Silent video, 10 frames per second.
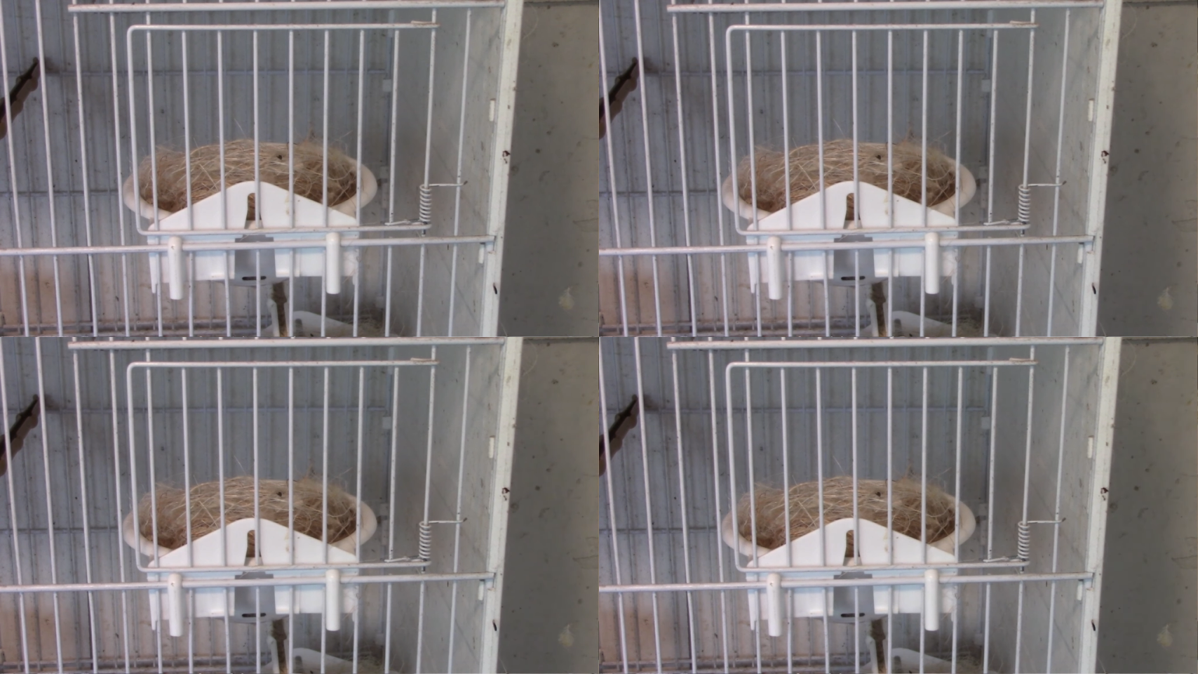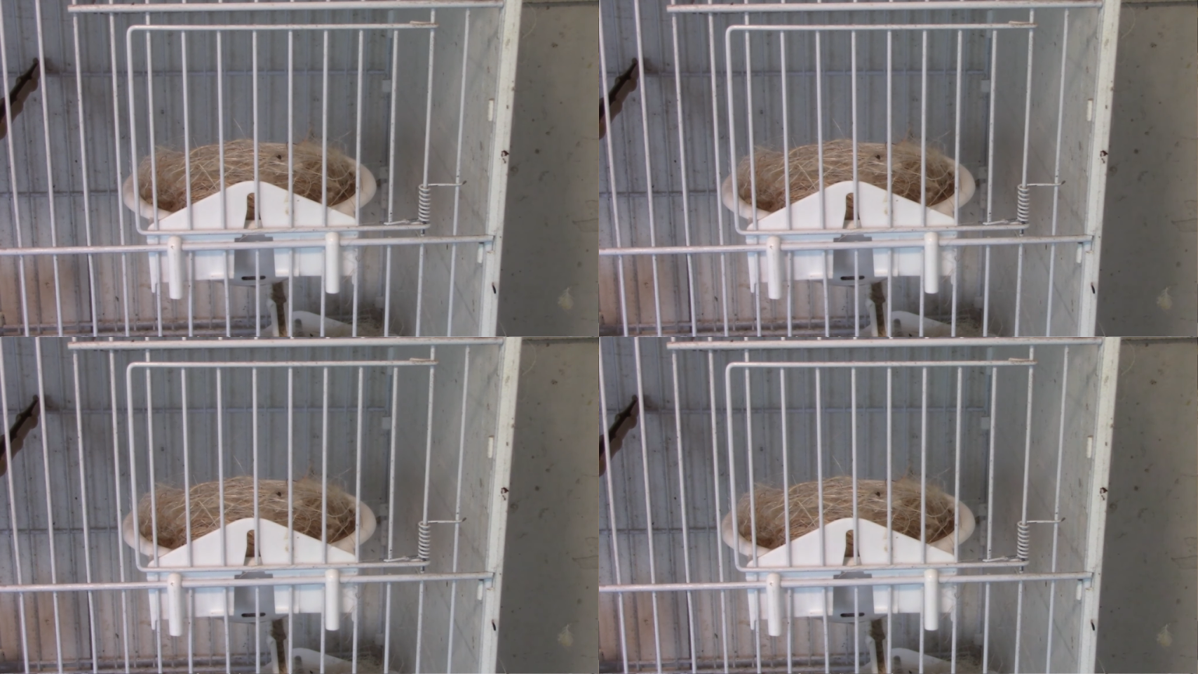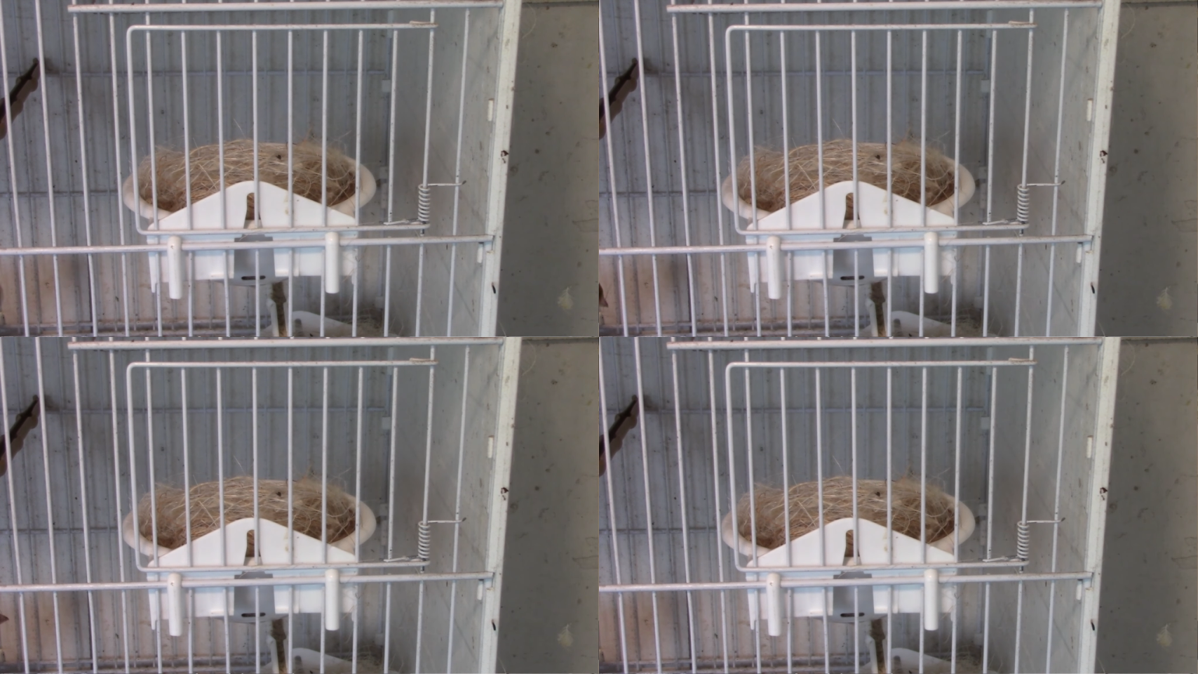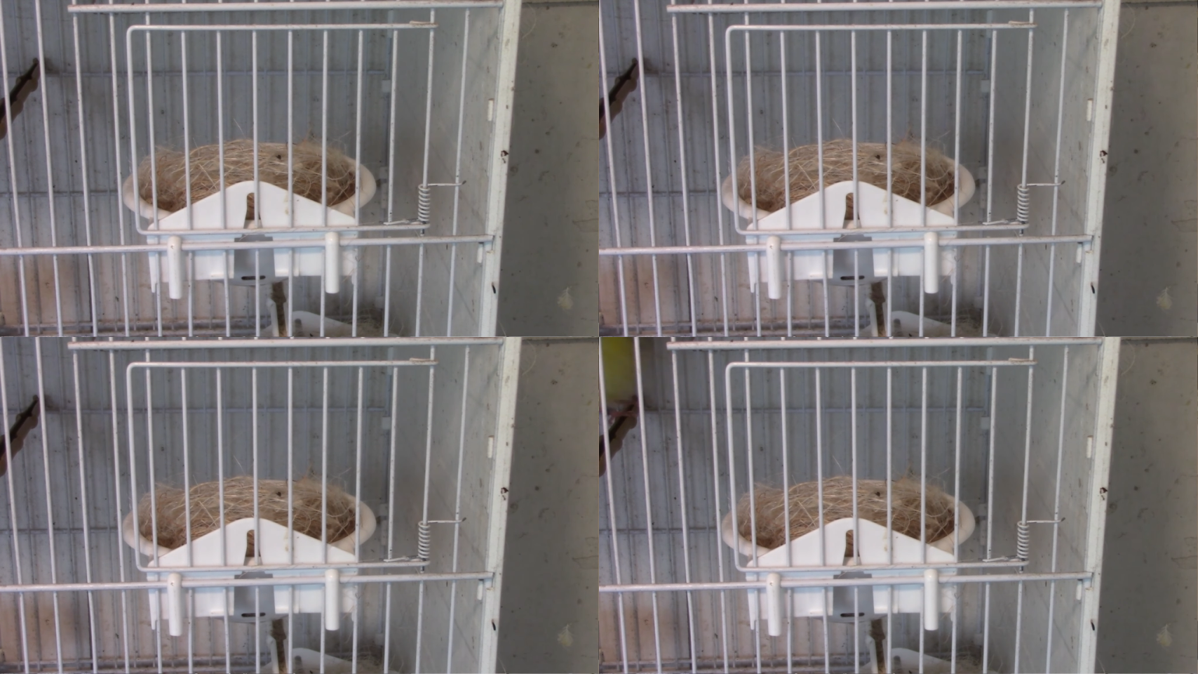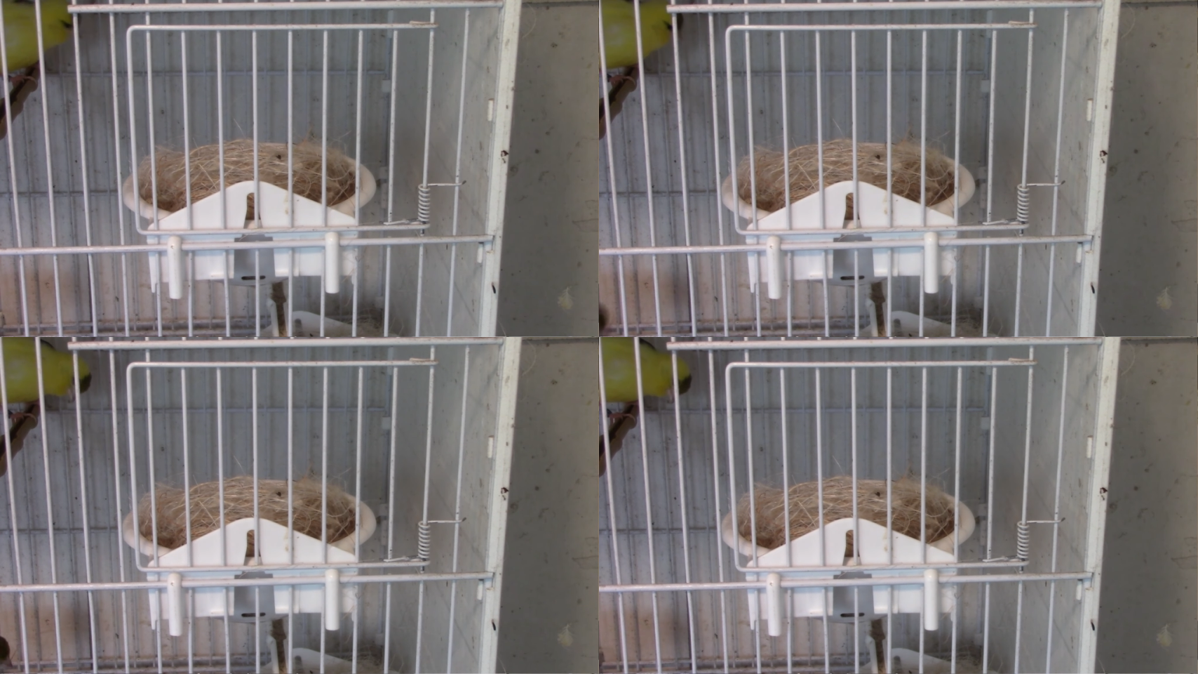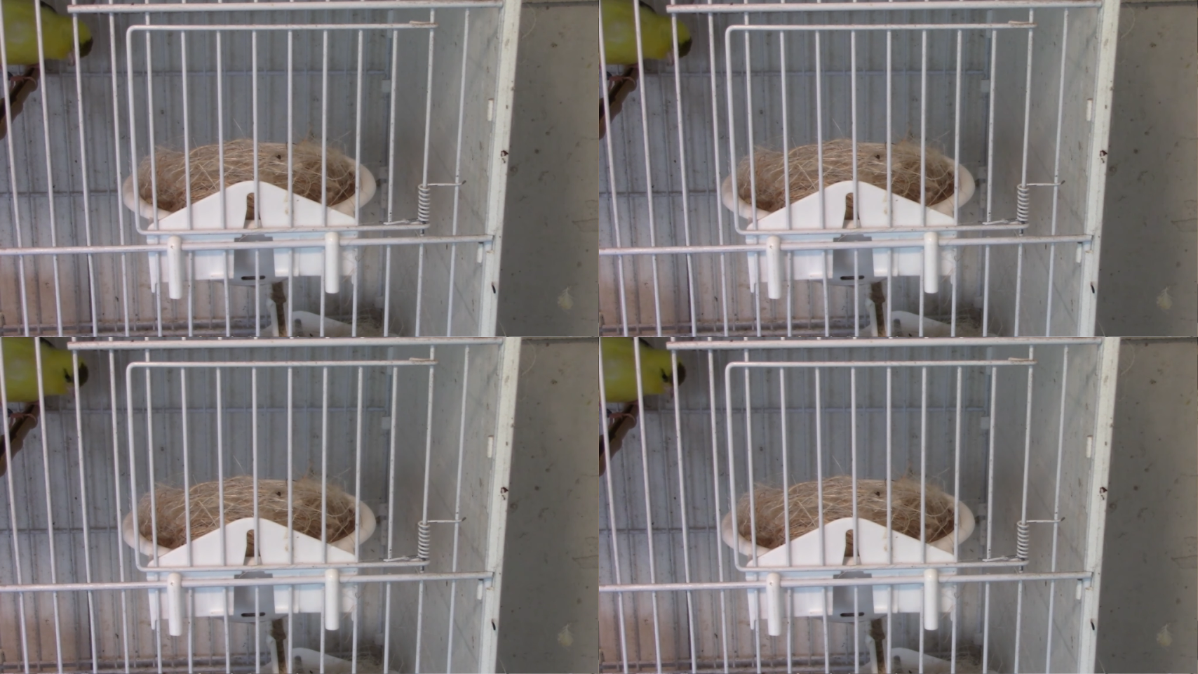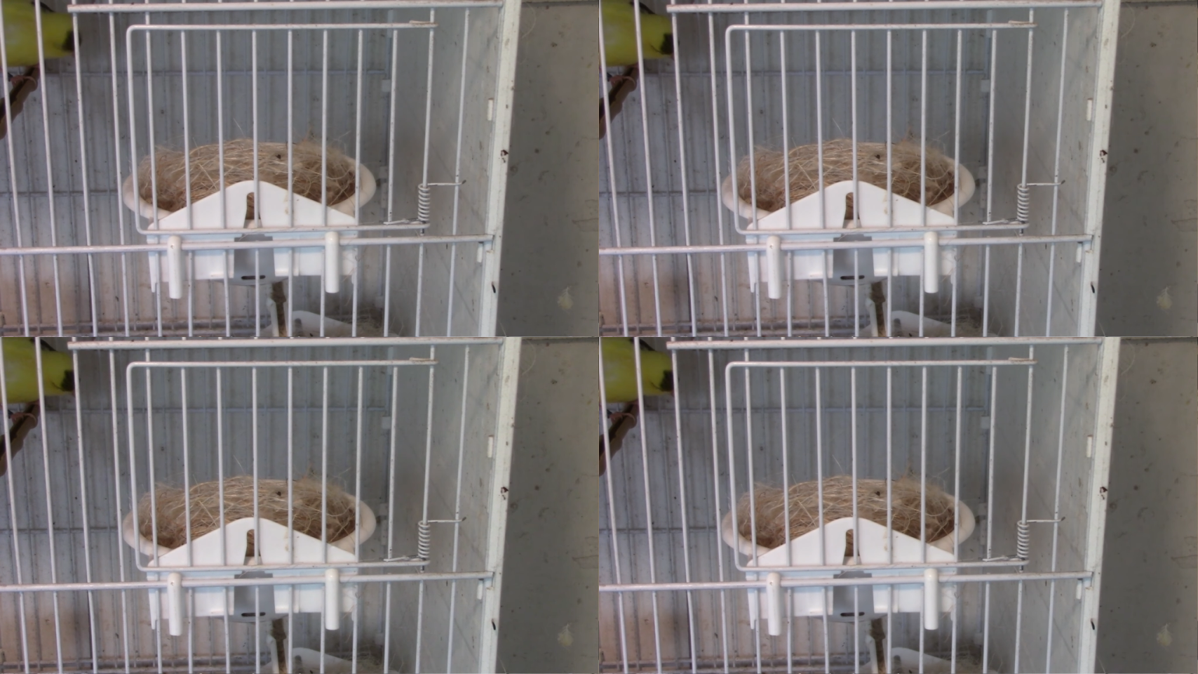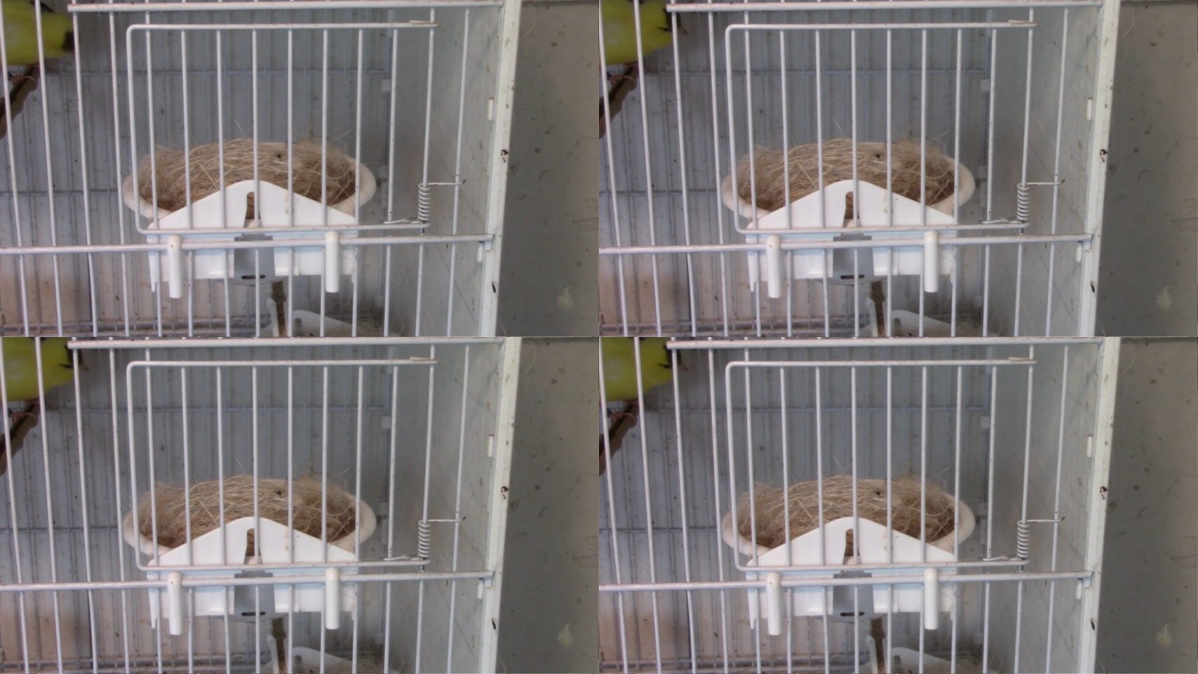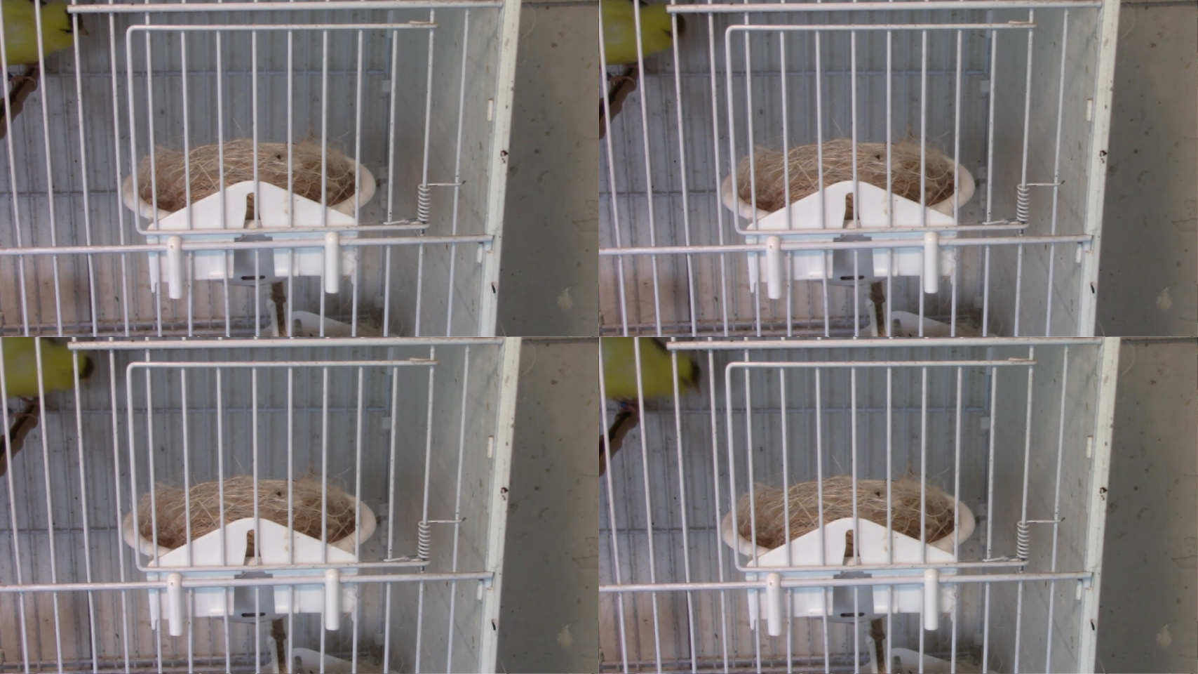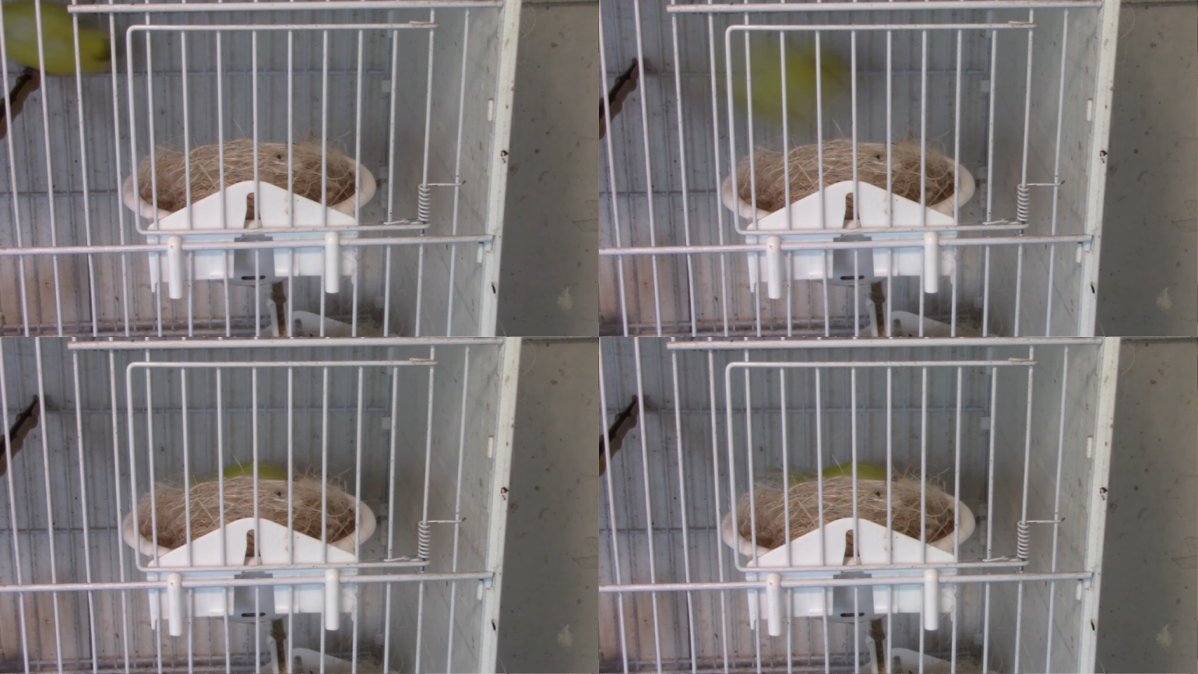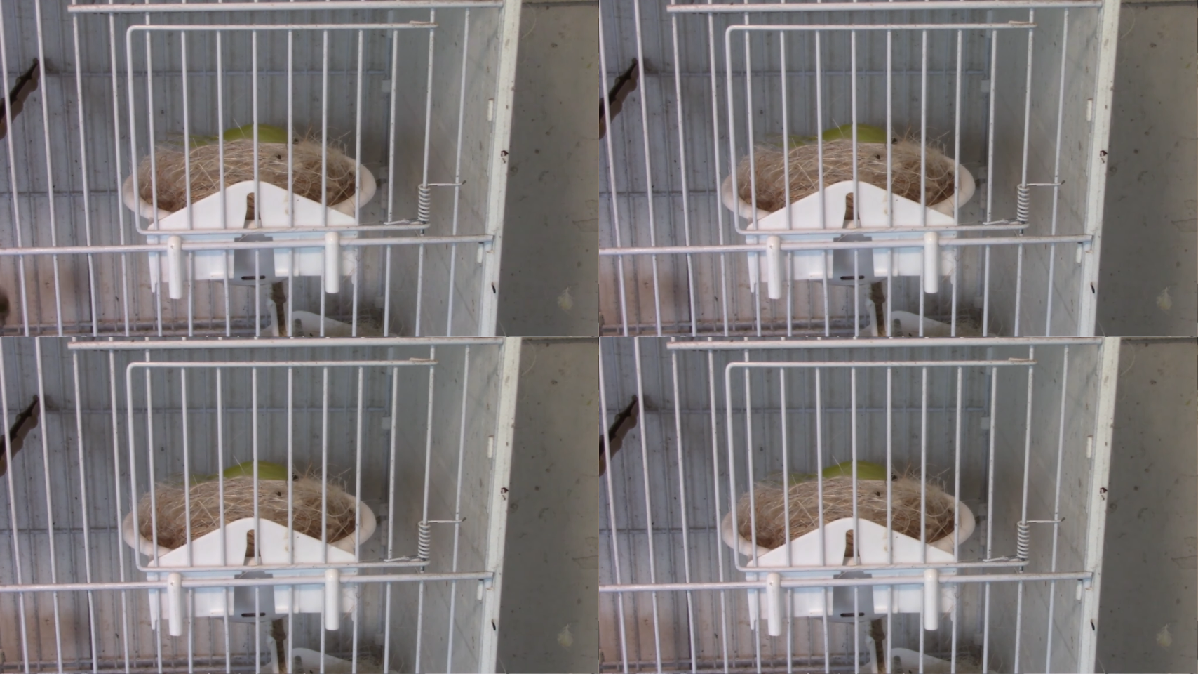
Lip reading: (no speaker visible)